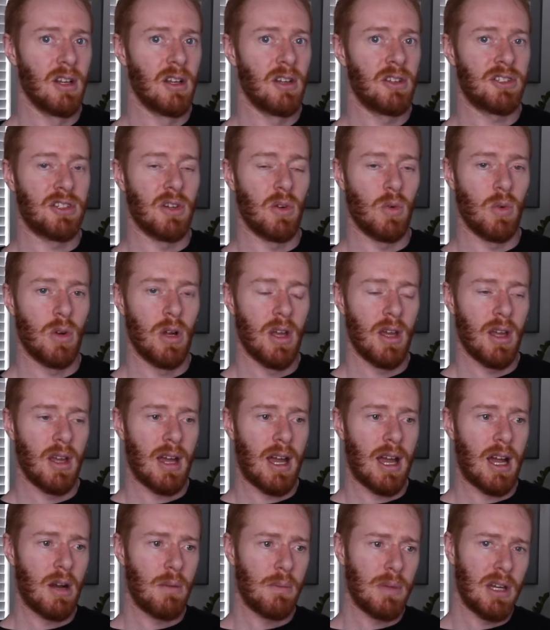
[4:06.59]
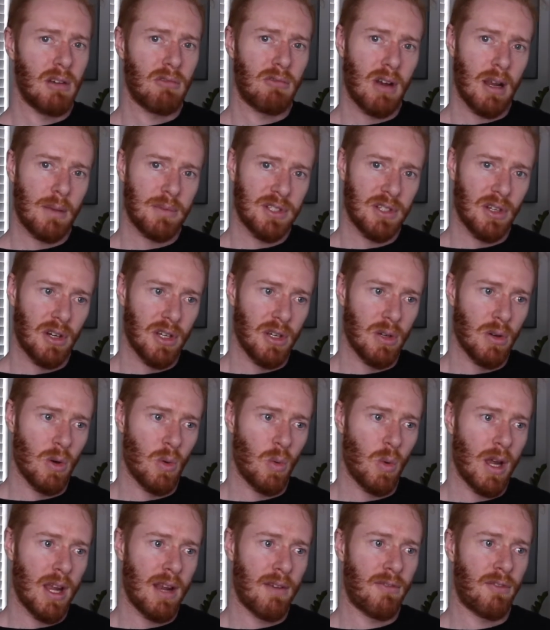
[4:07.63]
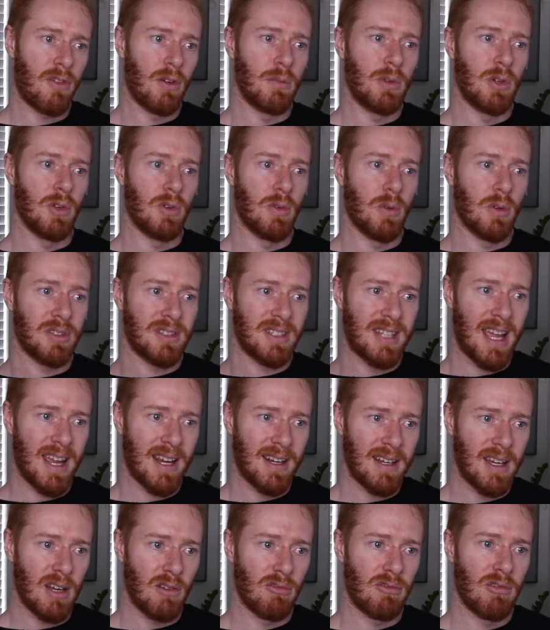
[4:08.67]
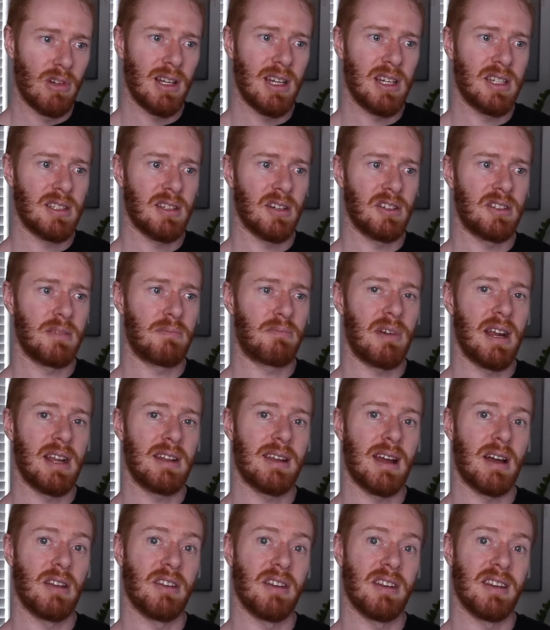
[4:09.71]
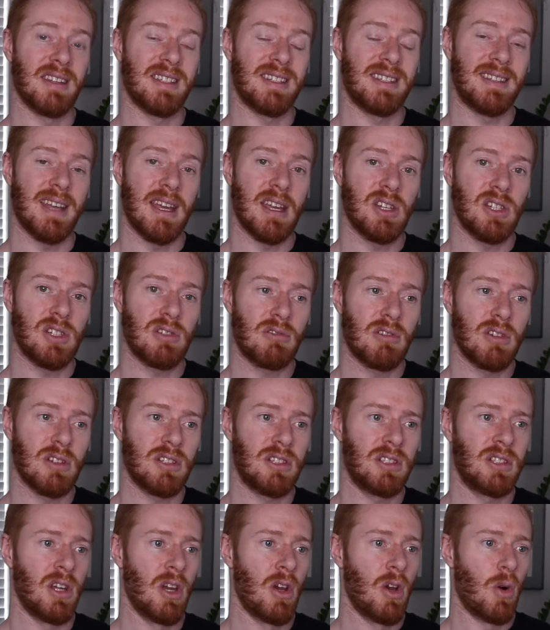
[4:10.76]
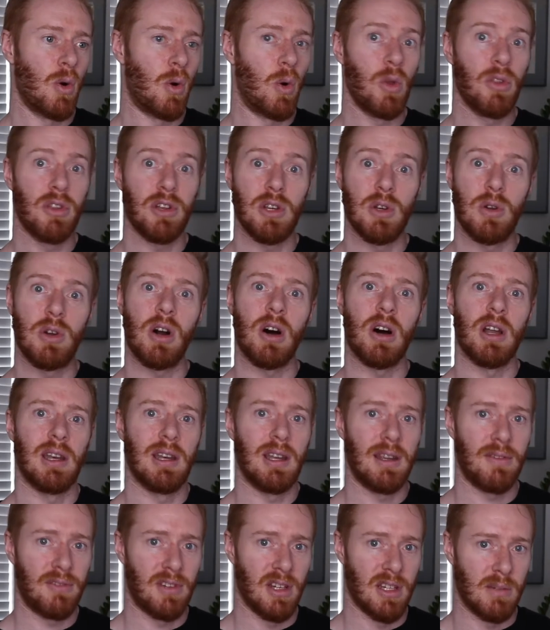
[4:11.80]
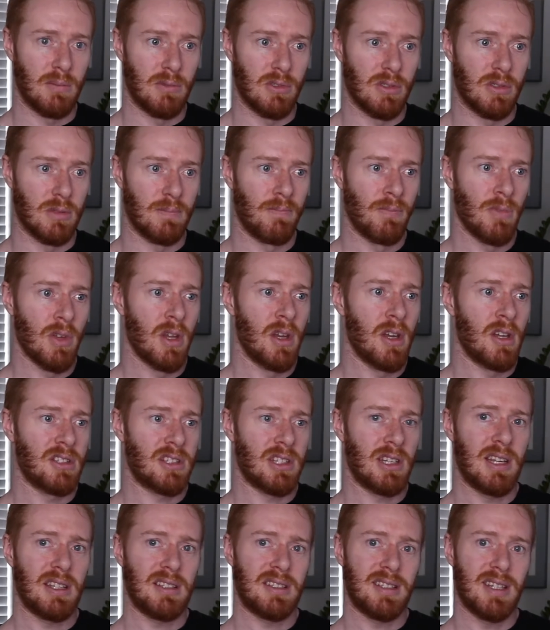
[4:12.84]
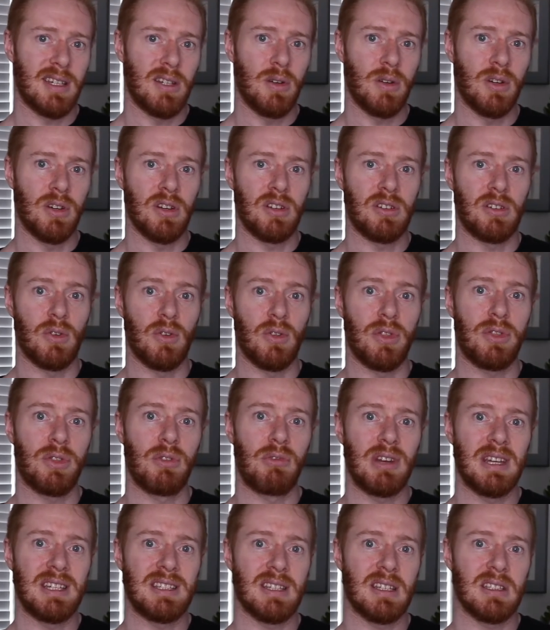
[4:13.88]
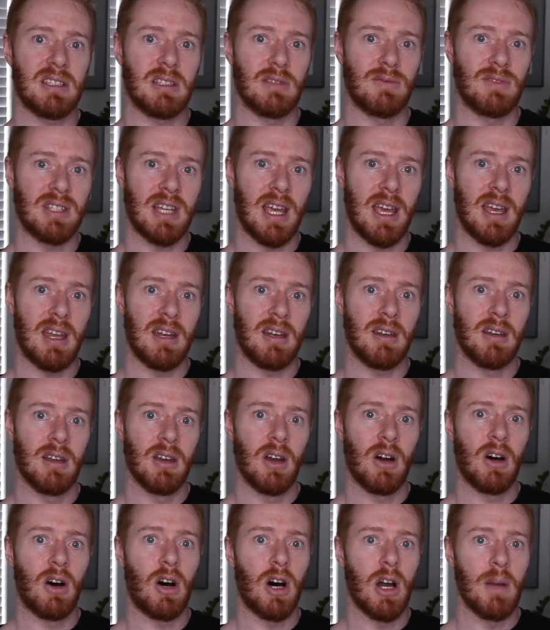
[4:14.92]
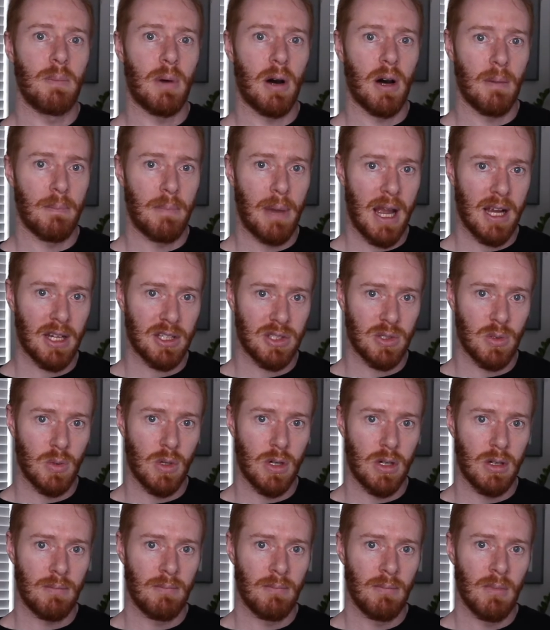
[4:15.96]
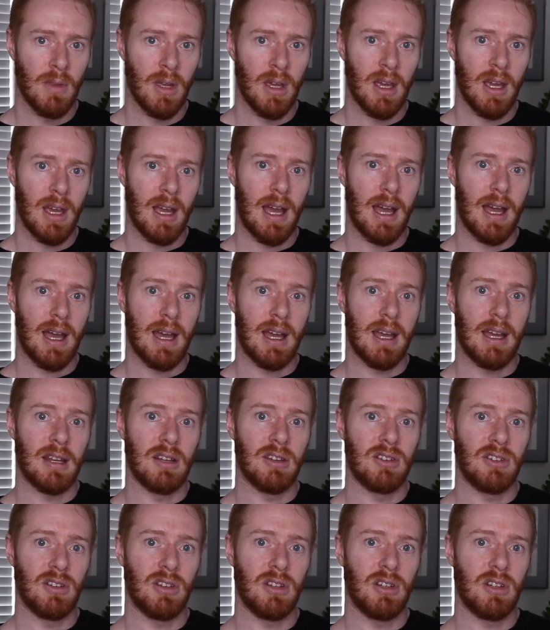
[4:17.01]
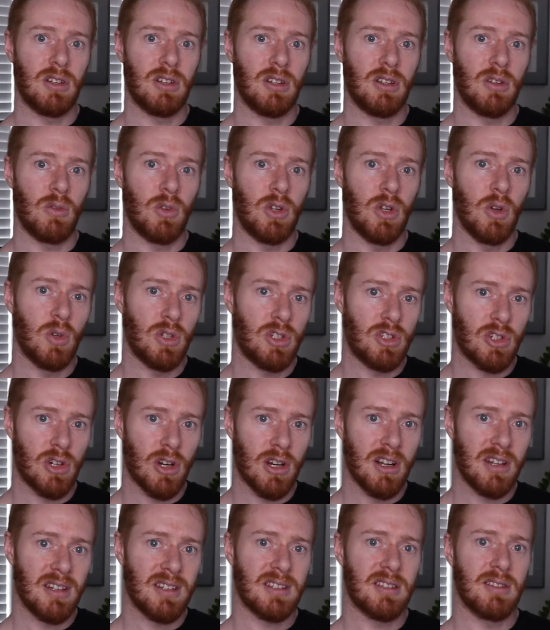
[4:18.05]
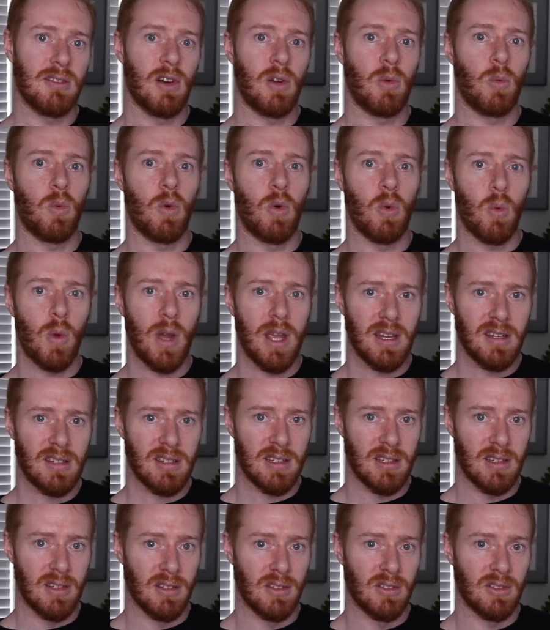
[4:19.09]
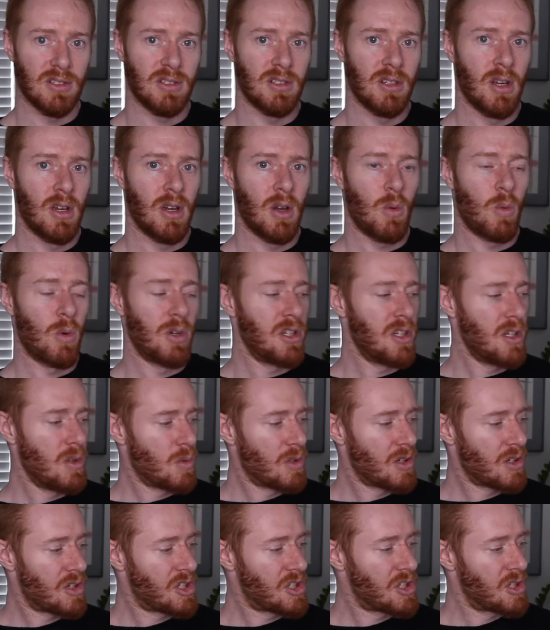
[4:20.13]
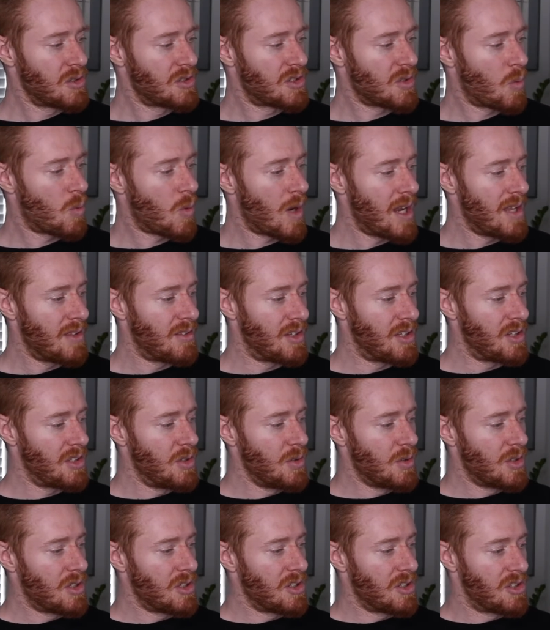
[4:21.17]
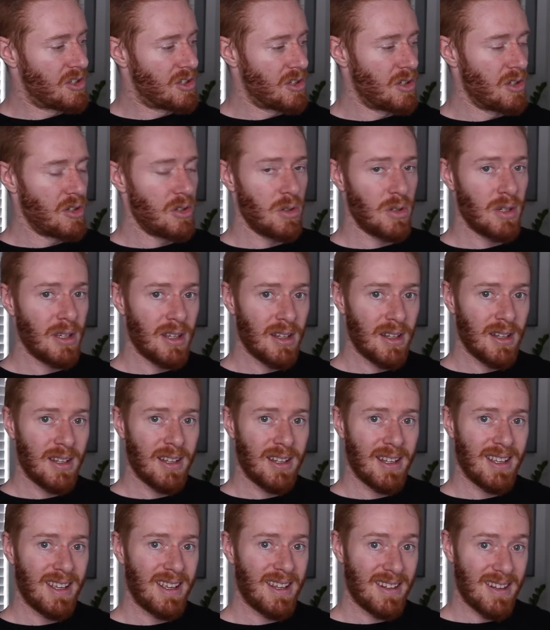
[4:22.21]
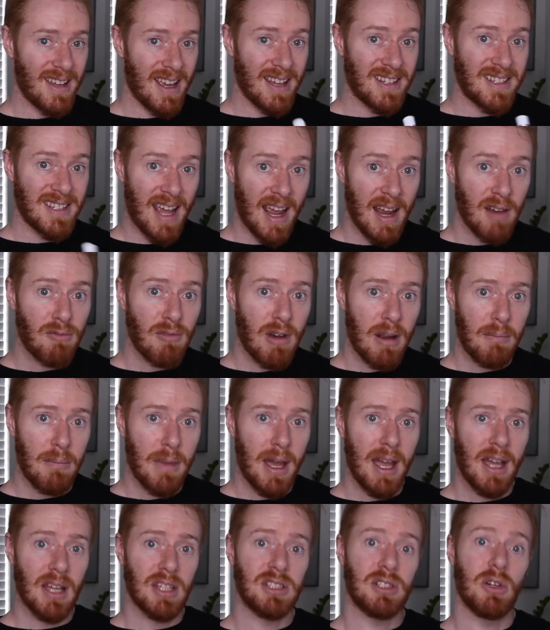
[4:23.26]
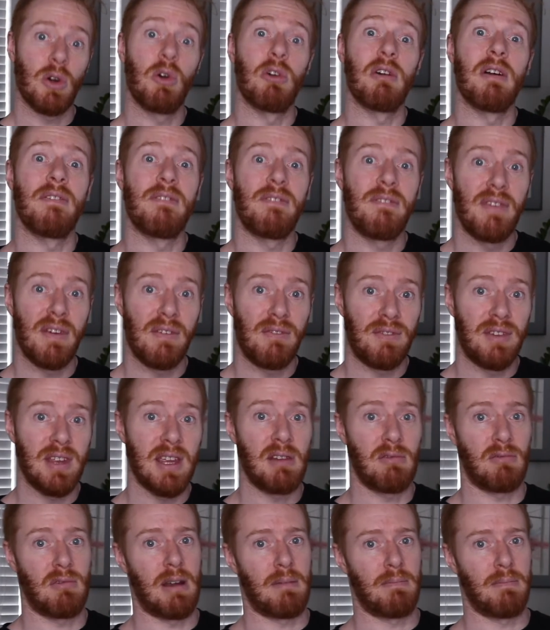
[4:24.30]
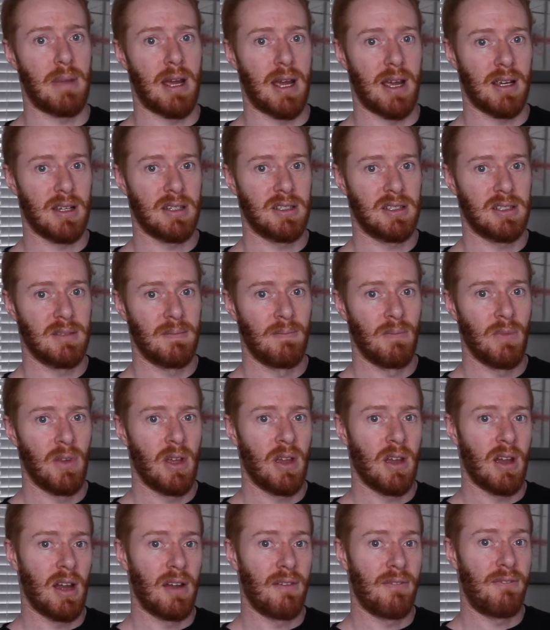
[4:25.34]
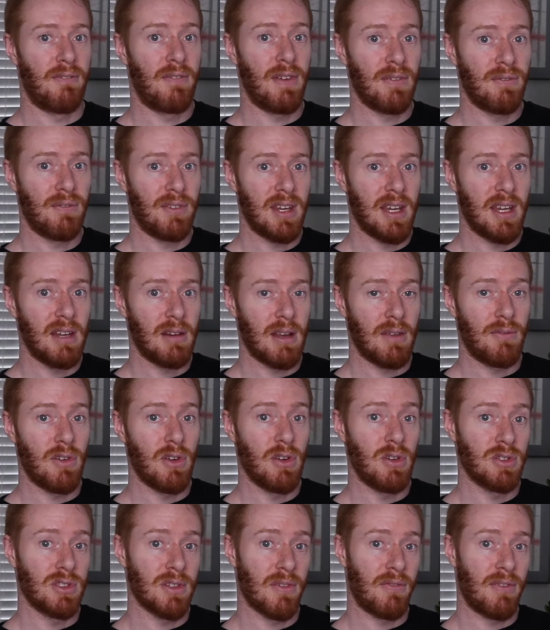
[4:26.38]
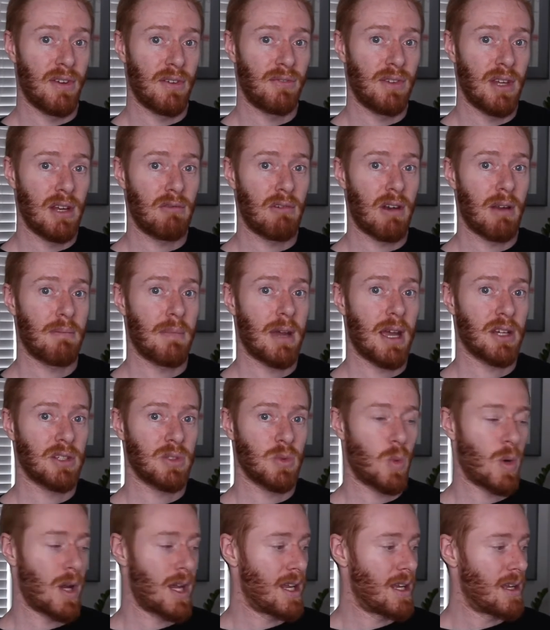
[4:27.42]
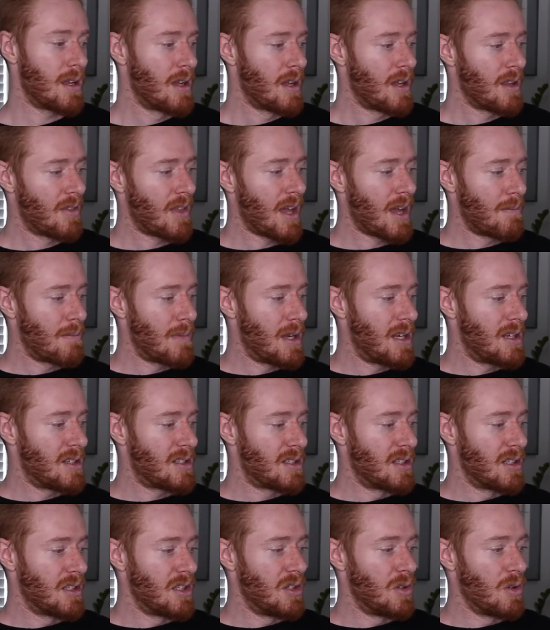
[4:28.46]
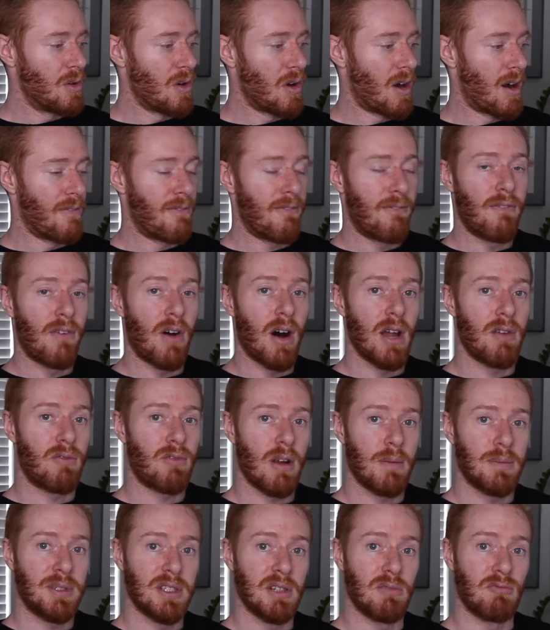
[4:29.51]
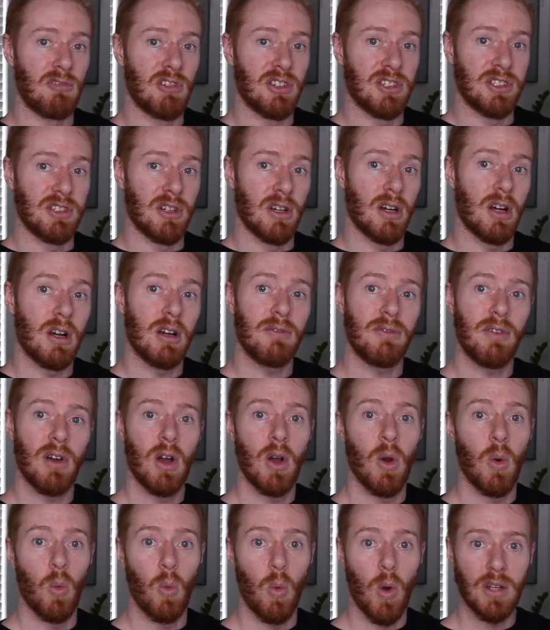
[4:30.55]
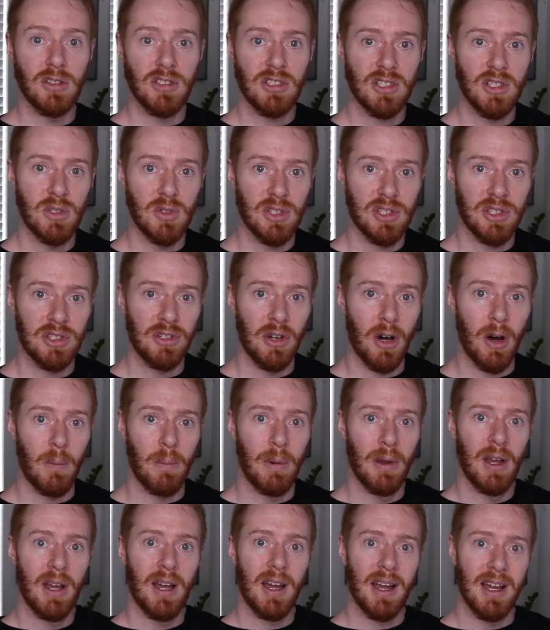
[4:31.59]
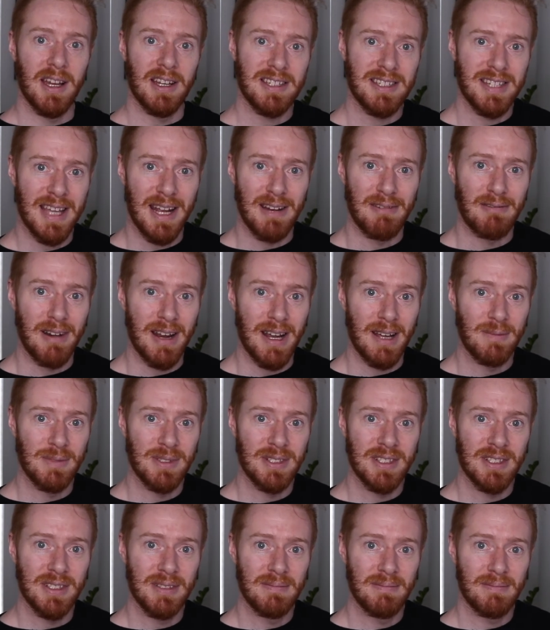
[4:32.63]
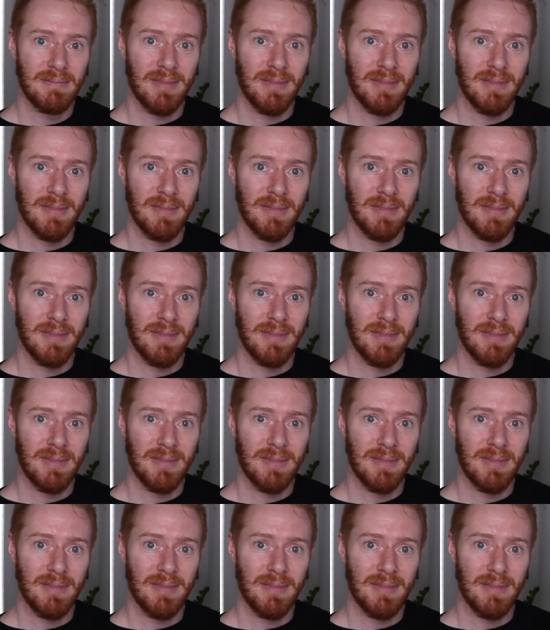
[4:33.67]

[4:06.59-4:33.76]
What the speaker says: So how many reps are you away from your technique really starting to break down that it's dangerous or that you can't lift anymore? So let's say you're going to do 3 sets of 10 high bar back squat, and you're trying to decide what weight to use. Well, you want to choose a weight that you could do a 10 rep max or a 15 rep max. And 15, if you use a 15 rep max weight, that means that you got 5 reps in reserve once you stop at 10 reps.